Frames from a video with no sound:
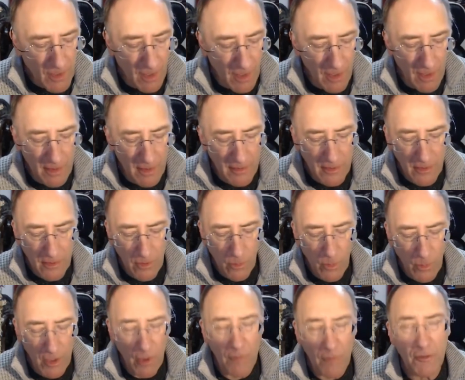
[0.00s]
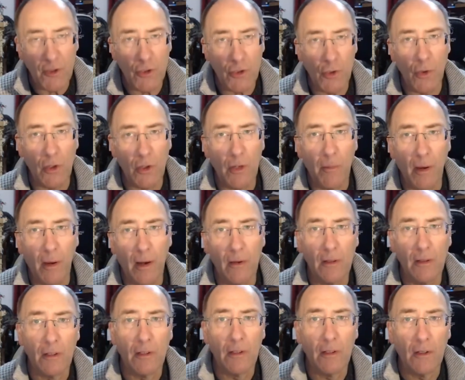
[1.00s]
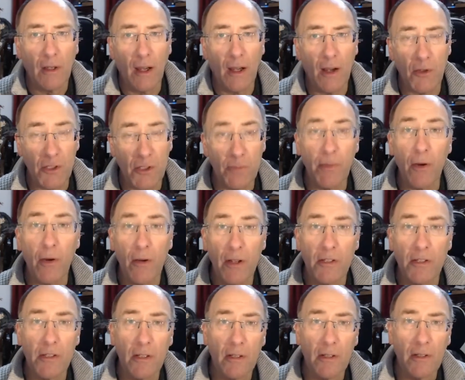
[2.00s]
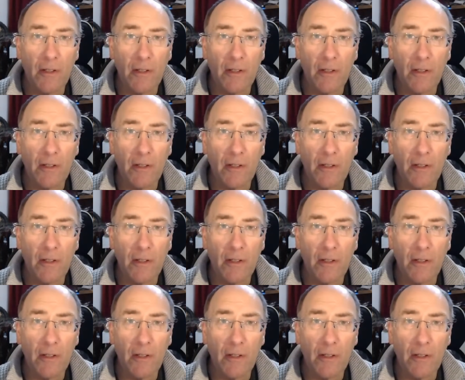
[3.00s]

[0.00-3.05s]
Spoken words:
And we often talk about how spirit